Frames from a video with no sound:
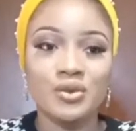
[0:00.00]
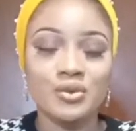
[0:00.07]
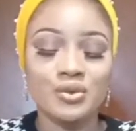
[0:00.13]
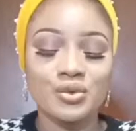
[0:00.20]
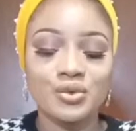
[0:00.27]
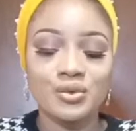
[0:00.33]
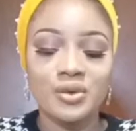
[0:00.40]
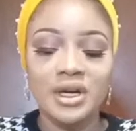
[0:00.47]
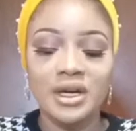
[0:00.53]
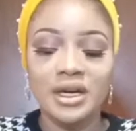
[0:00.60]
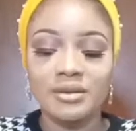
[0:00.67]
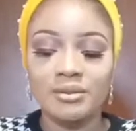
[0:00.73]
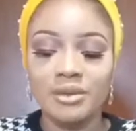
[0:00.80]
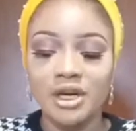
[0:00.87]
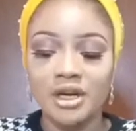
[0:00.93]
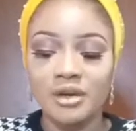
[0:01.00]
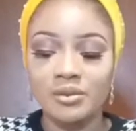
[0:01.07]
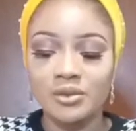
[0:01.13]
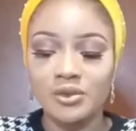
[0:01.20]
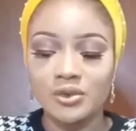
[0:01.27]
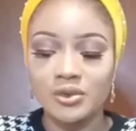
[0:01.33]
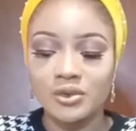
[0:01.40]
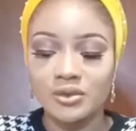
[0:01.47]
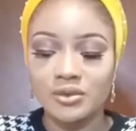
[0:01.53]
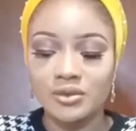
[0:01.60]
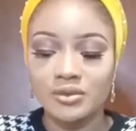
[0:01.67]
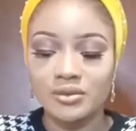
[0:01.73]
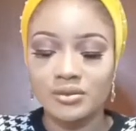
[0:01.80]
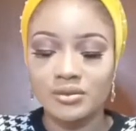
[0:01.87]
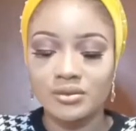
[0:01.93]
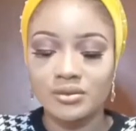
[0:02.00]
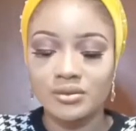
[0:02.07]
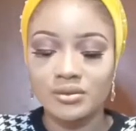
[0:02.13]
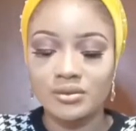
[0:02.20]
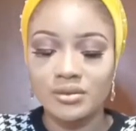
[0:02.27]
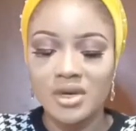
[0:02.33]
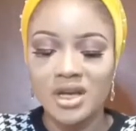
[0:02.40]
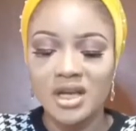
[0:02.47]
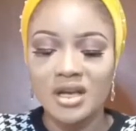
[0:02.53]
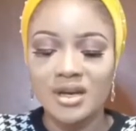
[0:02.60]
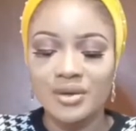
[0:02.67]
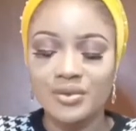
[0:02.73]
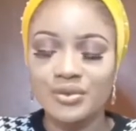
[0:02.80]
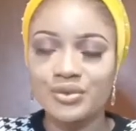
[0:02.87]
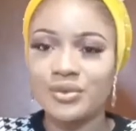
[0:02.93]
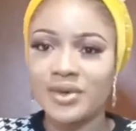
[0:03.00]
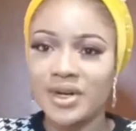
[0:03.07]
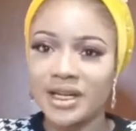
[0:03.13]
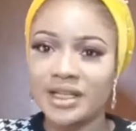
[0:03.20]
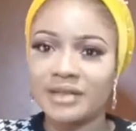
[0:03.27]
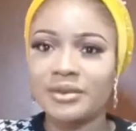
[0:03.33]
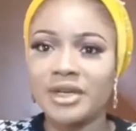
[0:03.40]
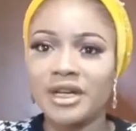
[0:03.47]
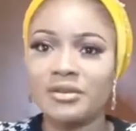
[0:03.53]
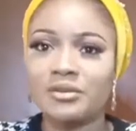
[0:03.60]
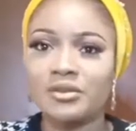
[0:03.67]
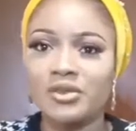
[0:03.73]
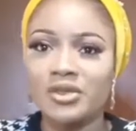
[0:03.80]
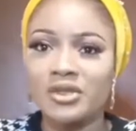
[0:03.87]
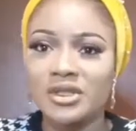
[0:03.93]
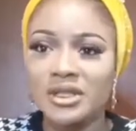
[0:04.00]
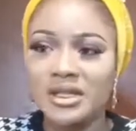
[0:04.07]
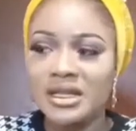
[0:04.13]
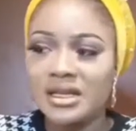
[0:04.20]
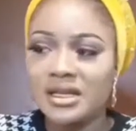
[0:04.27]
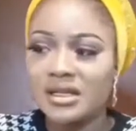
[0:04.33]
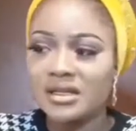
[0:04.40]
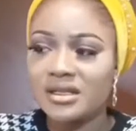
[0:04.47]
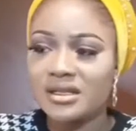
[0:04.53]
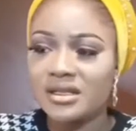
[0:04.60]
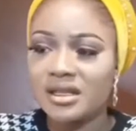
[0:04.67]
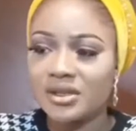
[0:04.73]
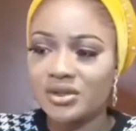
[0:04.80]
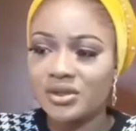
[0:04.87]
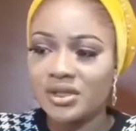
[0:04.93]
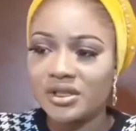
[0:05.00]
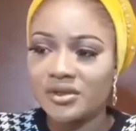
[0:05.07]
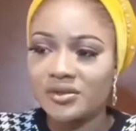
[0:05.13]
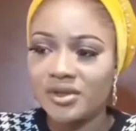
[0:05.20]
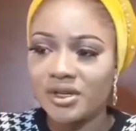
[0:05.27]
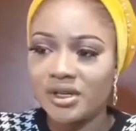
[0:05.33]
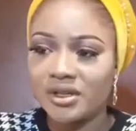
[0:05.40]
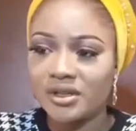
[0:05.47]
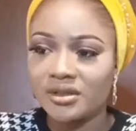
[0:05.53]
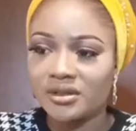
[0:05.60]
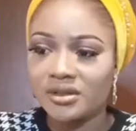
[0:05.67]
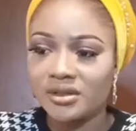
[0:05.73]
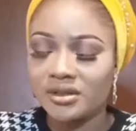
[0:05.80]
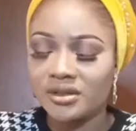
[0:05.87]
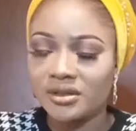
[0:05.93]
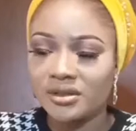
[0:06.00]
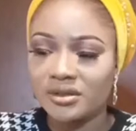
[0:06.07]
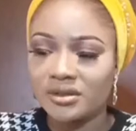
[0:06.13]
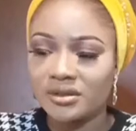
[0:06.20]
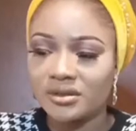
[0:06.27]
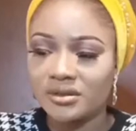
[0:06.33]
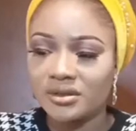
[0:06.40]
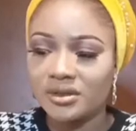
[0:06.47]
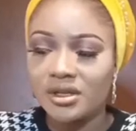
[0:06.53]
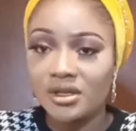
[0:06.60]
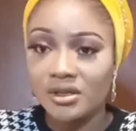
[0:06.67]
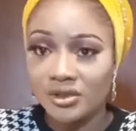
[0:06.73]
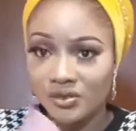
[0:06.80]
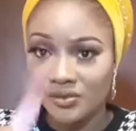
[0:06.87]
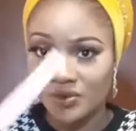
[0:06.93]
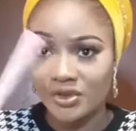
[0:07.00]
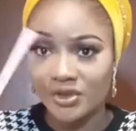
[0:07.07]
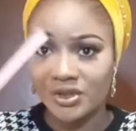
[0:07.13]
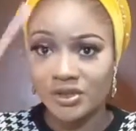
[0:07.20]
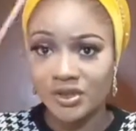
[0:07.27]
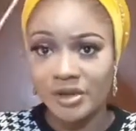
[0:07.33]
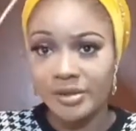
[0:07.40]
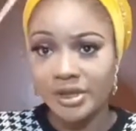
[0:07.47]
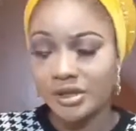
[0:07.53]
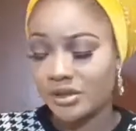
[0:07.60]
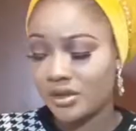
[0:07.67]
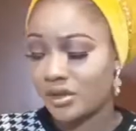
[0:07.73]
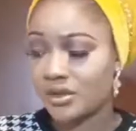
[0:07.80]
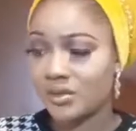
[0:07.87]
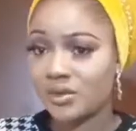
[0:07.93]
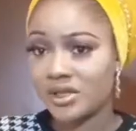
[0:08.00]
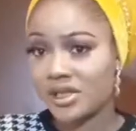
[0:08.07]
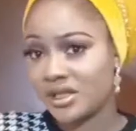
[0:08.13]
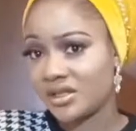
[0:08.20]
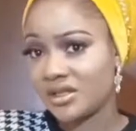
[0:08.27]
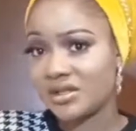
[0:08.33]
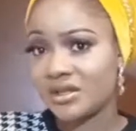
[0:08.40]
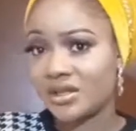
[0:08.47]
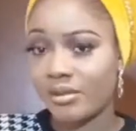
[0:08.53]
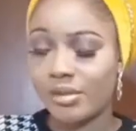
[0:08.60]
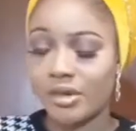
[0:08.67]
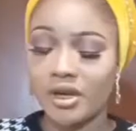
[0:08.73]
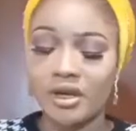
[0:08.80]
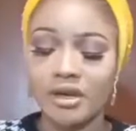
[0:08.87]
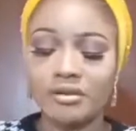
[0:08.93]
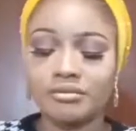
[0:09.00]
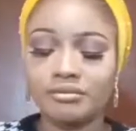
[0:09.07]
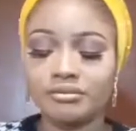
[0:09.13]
Who do I admire most? Who do I admire most? This is actually a very tough question. I'll get back to this one. Let's just skip it here.